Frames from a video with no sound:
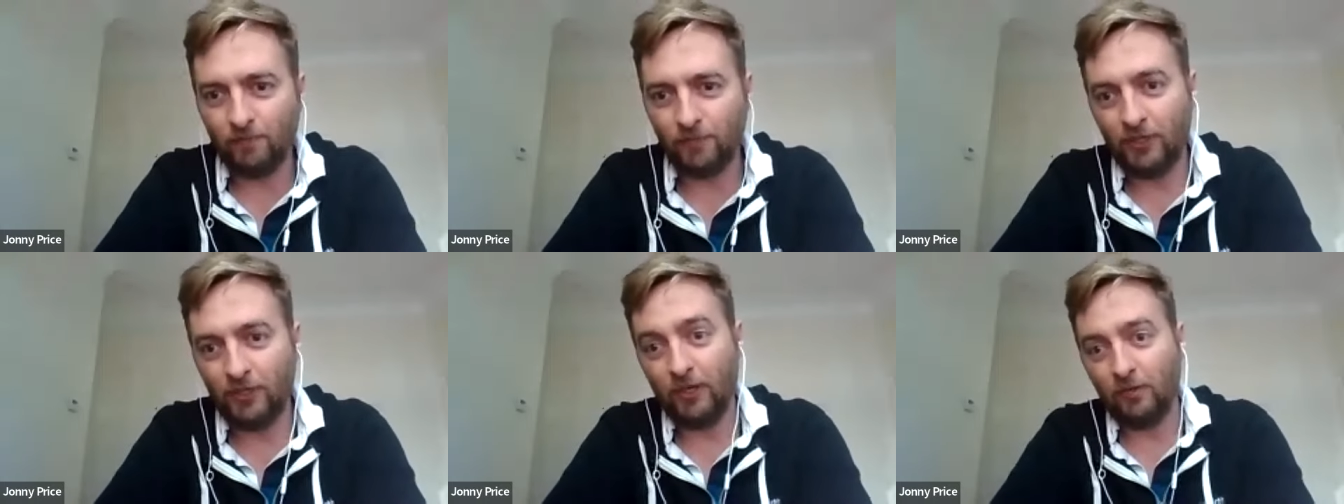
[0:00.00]

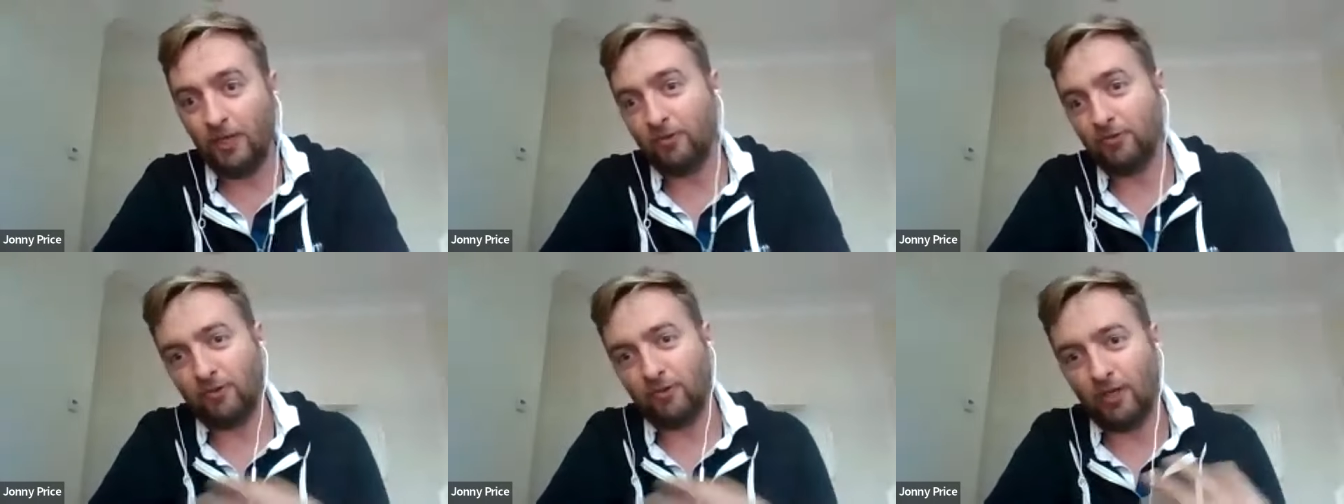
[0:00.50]
you know, the
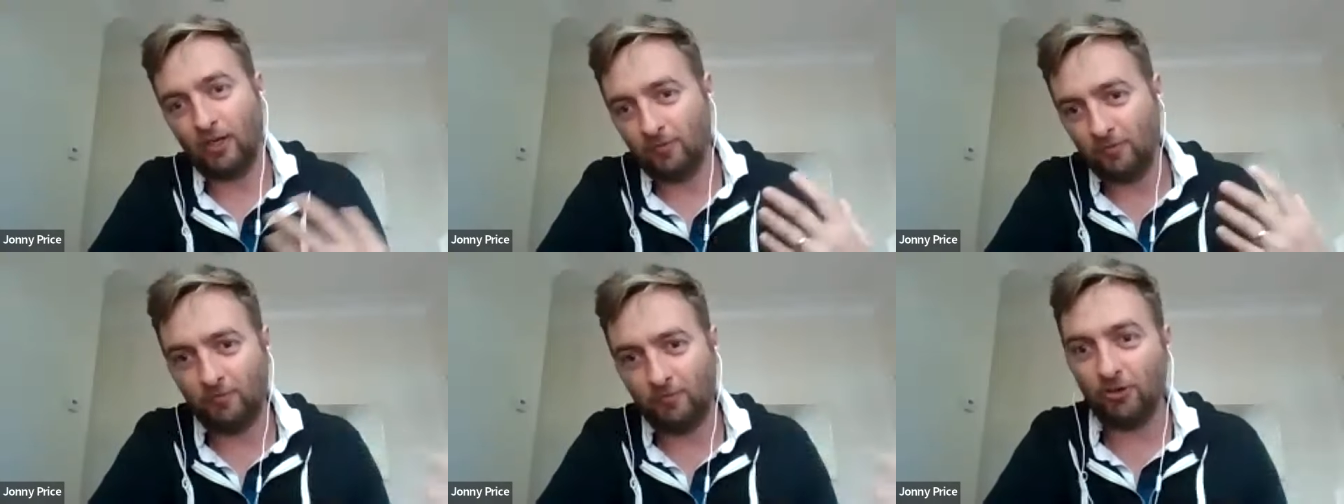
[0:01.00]
best kind of
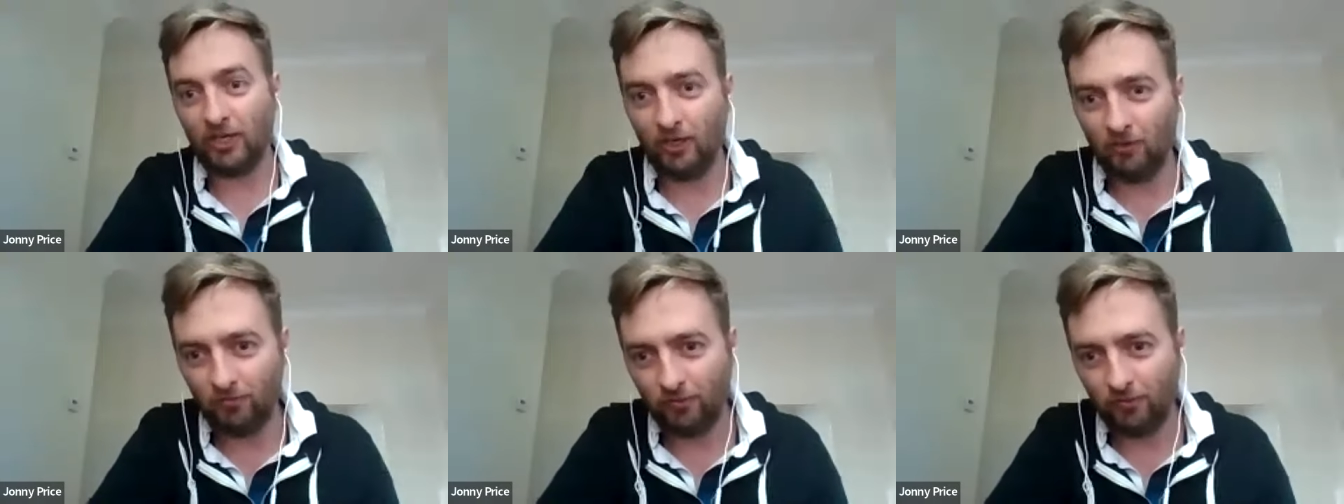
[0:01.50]

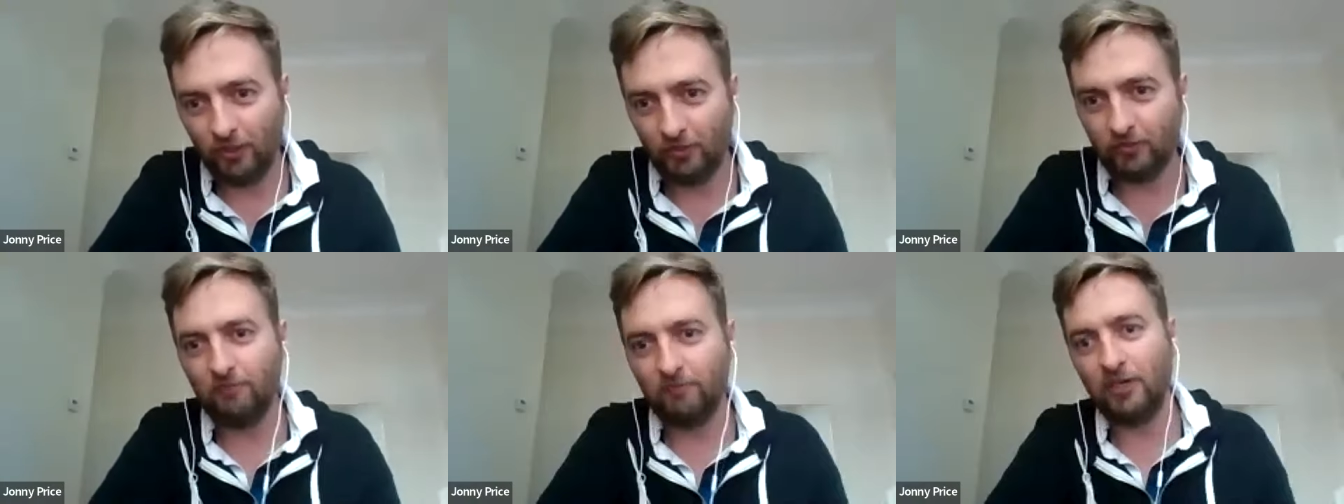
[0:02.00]
checkout flow
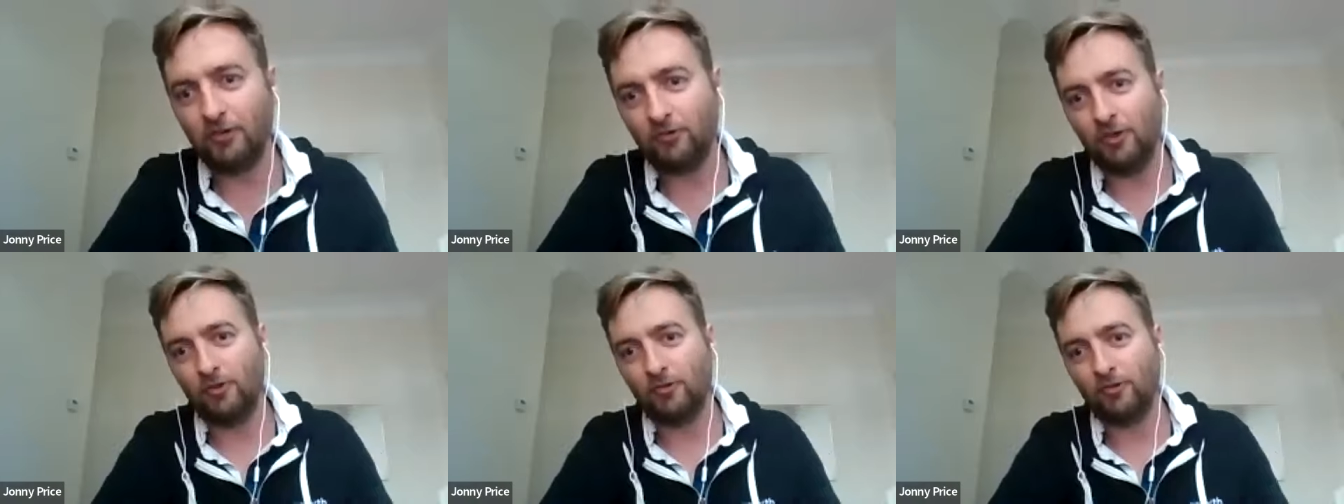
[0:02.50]
for investors.